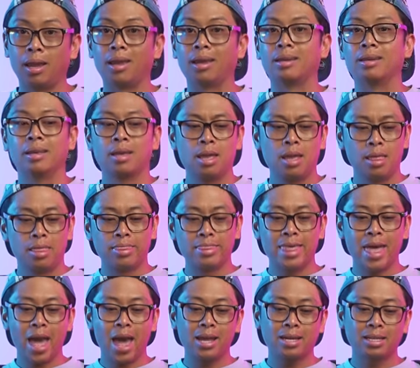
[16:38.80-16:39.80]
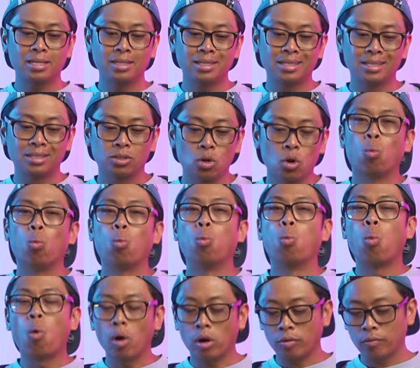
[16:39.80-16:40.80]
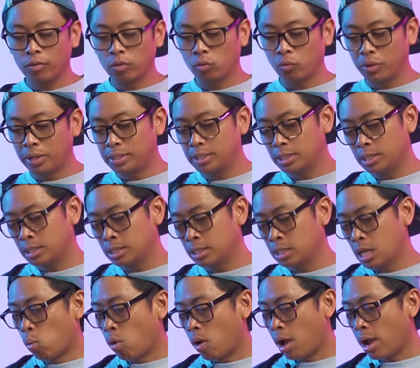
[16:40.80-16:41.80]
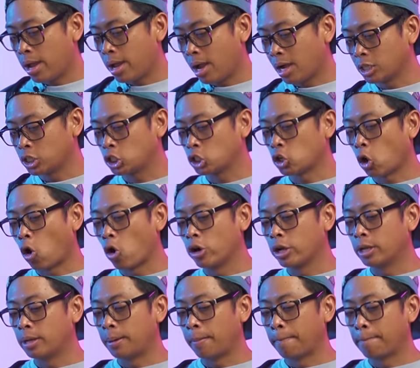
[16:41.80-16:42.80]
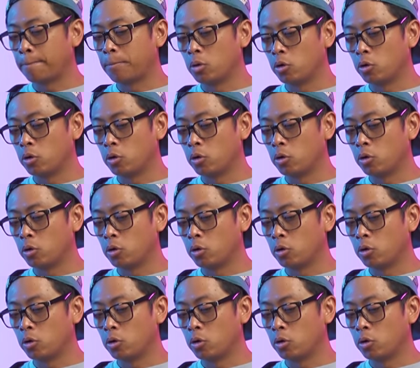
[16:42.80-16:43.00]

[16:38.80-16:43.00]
And that is one of the reasons why I started